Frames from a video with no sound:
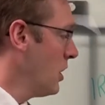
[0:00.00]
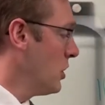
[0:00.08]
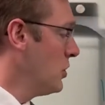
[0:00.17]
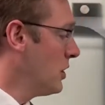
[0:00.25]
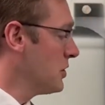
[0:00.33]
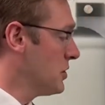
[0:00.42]

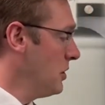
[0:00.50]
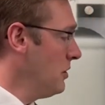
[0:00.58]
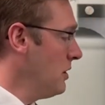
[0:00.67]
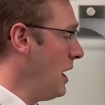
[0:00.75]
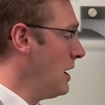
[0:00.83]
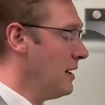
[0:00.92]
You can turn
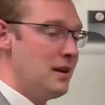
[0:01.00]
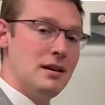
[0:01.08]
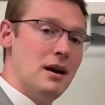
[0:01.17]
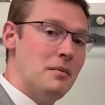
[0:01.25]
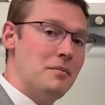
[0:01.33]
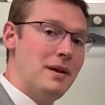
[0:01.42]
on
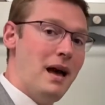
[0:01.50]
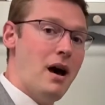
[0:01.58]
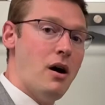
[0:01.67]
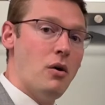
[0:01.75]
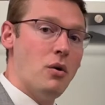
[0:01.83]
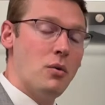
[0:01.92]
income
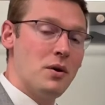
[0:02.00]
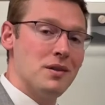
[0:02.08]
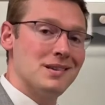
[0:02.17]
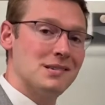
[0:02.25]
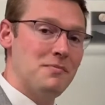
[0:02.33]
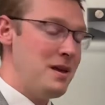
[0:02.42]
now with a
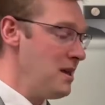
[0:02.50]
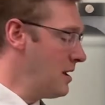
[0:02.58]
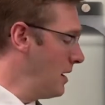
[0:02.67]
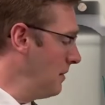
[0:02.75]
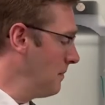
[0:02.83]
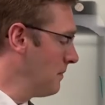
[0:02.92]

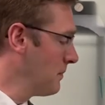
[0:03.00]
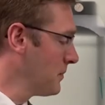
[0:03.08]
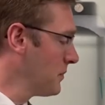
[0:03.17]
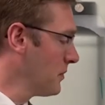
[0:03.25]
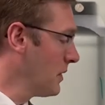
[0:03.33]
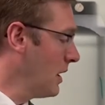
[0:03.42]
SPIA,
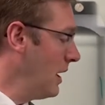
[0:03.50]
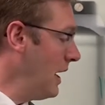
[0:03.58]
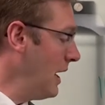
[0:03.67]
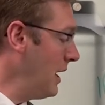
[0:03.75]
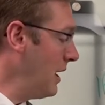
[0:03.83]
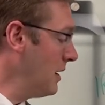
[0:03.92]

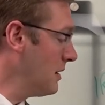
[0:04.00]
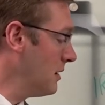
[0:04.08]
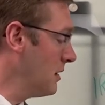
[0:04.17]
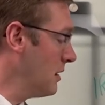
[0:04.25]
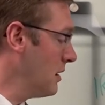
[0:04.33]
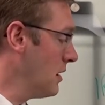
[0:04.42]
and
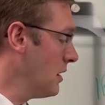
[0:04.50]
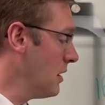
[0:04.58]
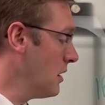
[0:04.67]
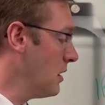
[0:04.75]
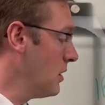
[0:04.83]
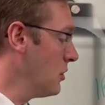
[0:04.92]

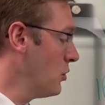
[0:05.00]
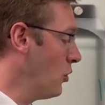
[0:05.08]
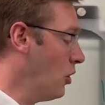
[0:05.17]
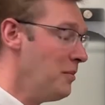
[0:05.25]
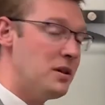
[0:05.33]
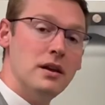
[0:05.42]

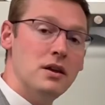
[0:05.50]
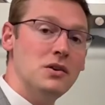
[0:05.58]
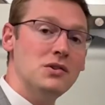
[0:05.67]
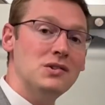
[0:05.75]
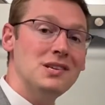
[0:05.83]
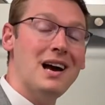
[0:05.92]
normally you'll
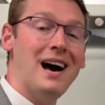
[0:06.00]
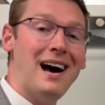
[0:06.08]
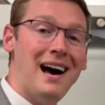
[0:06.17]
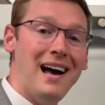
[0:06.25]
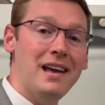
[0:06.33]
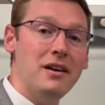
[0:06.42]
see a
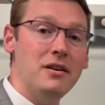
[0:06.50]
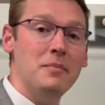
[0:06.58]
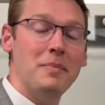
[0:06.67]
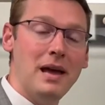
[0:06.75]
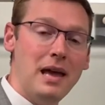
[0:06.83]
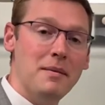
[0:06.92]
higher
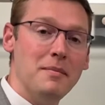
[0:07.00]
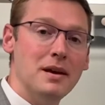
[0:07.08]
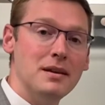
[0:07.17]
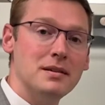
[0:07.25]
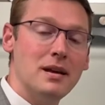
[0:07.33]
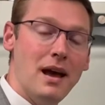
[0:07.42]

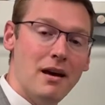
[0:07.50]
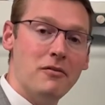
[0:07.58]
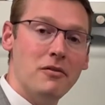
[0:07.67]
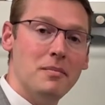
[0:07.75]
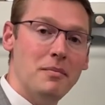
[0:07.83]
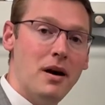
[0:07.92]
payment
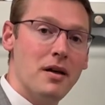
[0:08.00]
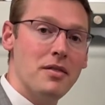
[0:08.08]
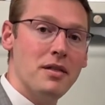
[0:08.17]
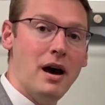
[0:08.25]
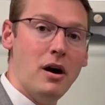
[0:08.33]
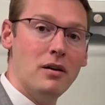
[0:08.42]
every month
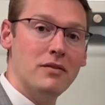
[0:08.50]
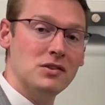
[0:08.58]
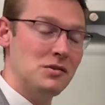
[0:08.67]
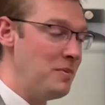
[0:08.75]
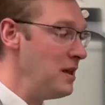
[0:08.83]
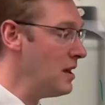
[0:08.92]
out of a
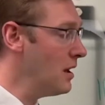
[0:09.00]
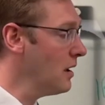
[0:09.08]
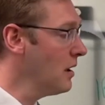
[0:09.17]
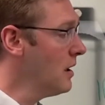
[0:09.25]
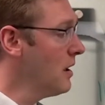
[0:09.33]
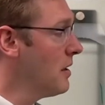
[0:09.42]
SPIA
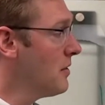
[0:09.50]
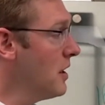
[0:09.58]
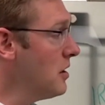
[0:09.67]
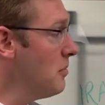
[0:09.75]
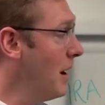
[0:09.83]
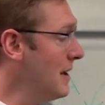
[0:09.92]
than
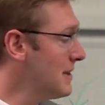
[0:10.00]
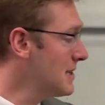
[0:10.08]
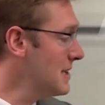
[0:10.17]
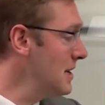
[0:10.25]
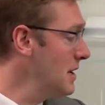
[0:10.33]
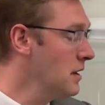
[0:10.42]
you might
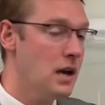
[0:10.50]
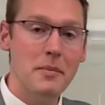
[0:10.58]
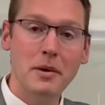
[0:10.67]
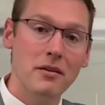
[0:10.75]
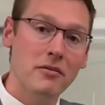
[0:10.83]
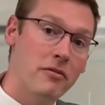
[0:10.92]
see
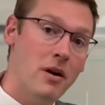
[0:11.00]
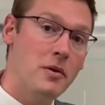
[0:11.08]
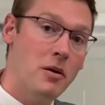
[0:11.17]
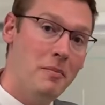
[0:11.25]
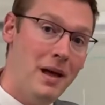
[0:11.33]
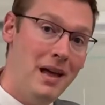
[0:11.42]
coming from
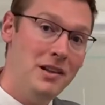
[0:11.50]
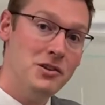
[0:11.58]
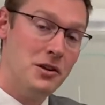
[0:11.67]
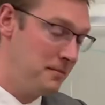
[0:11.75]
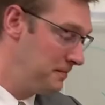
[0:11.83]
your pension.